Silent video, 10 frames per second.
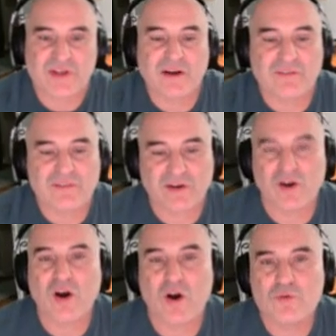of their
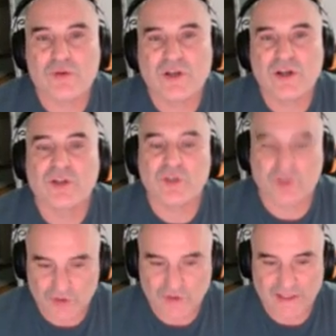own
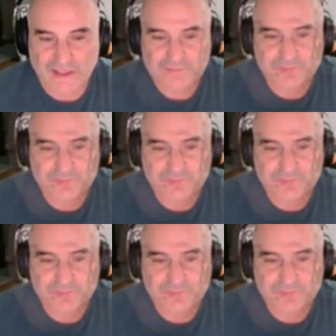learning.